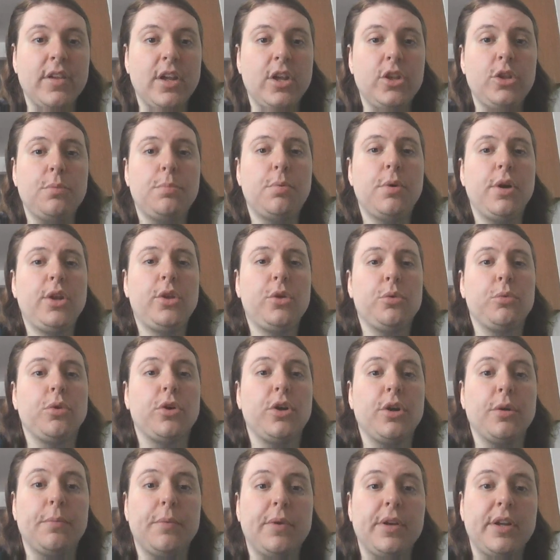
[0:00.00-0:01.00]
In the boiler
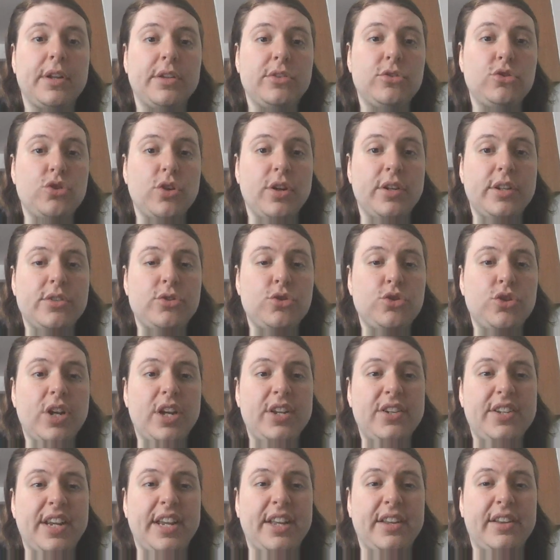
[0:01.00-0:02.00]
room, John is
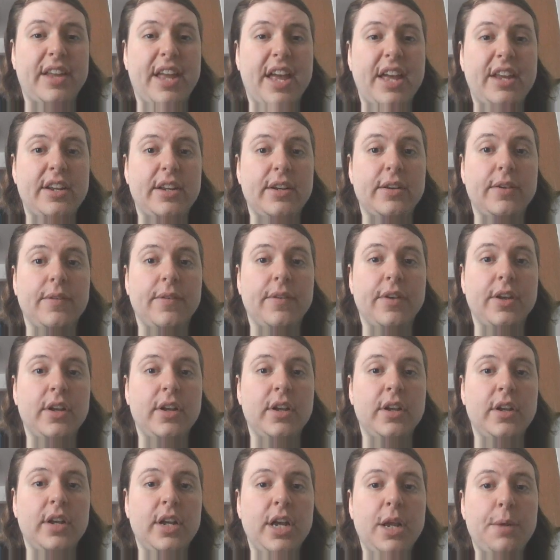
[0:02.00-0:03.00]
chanting in Latin.
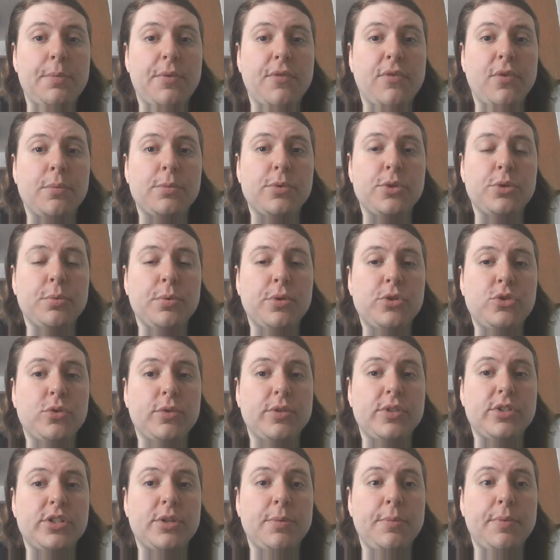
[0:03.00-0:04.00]
He performs the
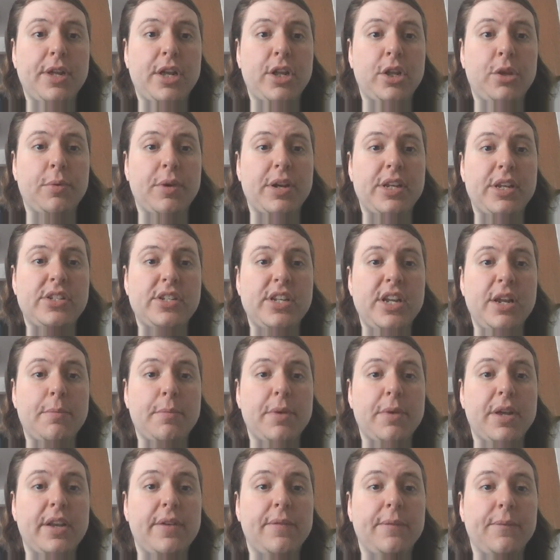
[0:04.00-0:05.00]
ritual to summon the yellow-eyed
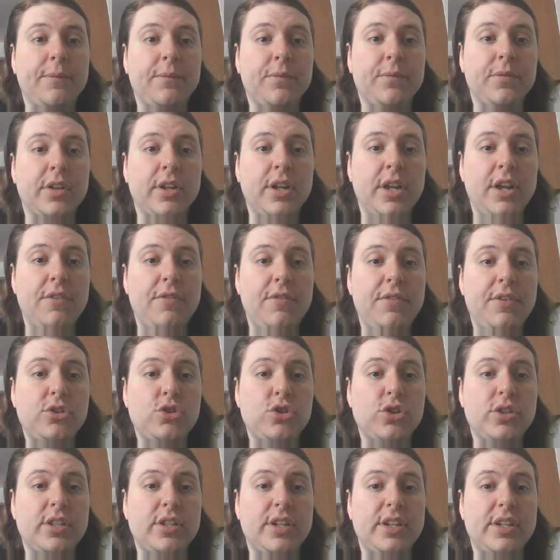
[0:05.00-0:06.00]
demon. He
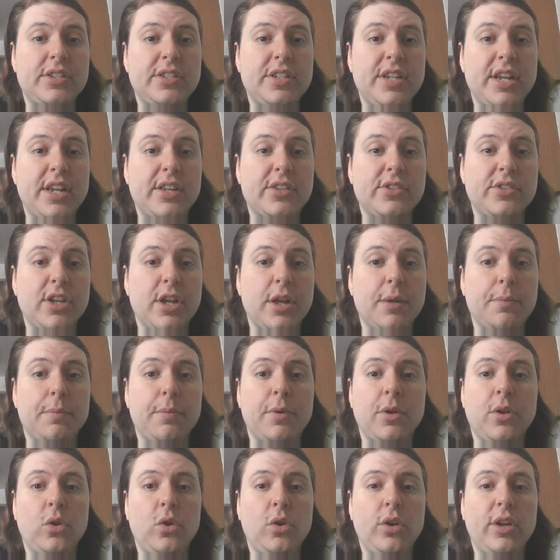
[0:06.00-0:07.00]
finishes it and stands
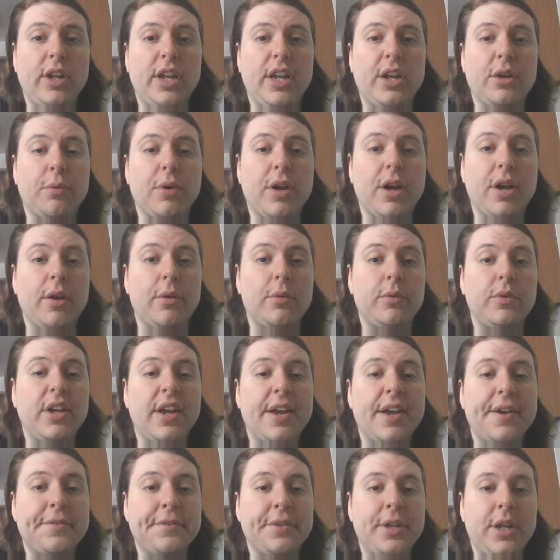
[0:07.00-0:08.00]
up, looking around.
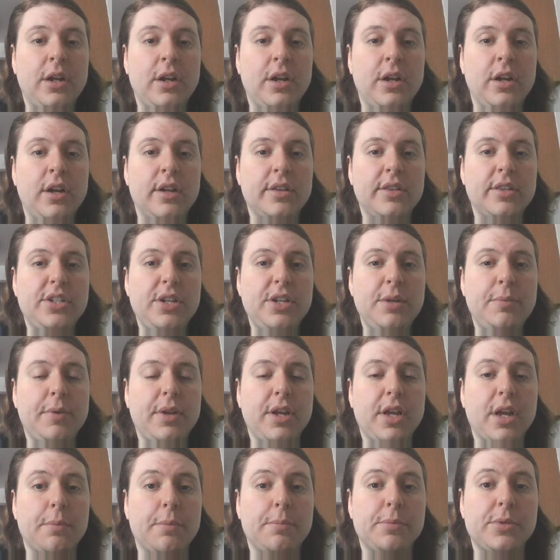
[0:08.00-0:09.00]
The demon
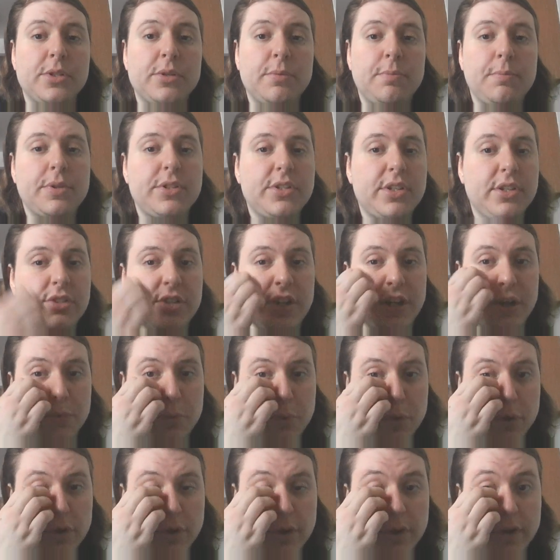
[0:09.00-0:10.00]
comes, possessing a
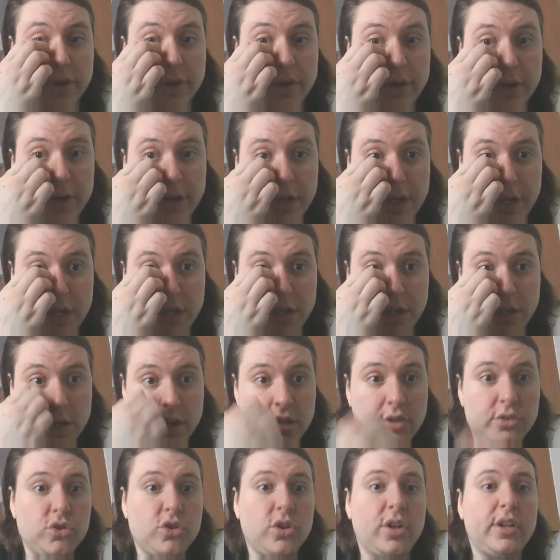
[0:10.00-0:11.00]
worker.
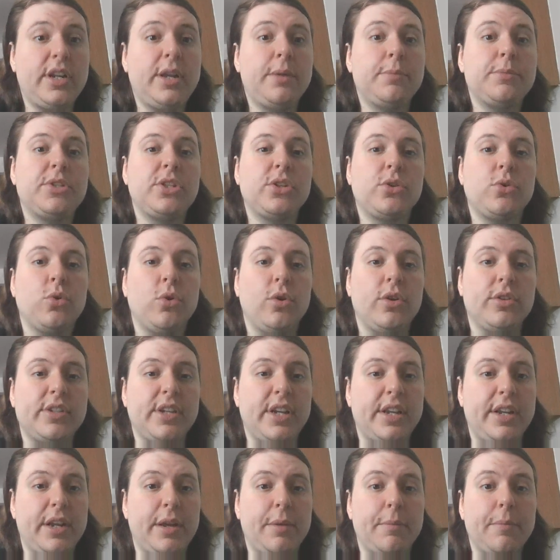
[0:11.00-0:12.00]
John aims the Colt
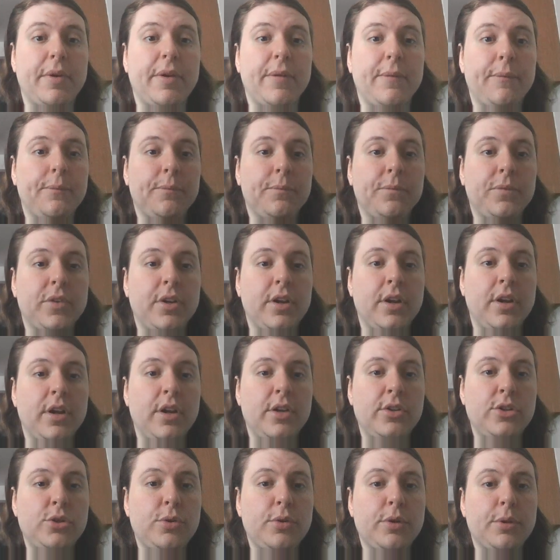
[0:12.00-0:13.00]
at him.
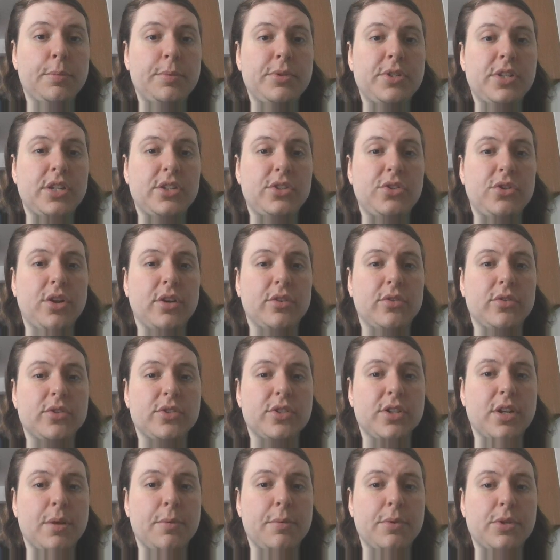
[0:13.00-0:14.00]
Two other possessed
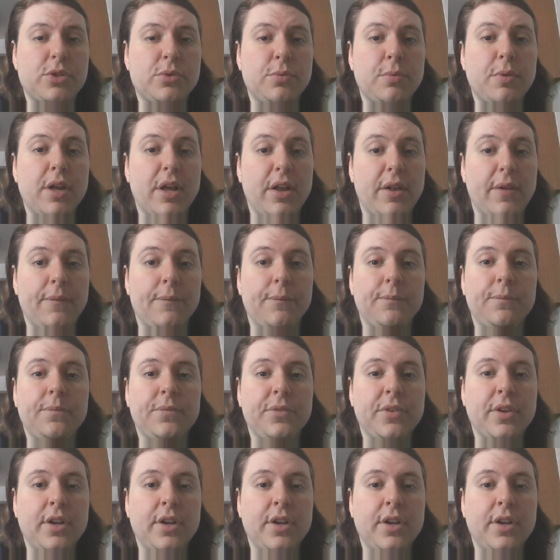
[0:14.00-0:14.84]
doctors come as well.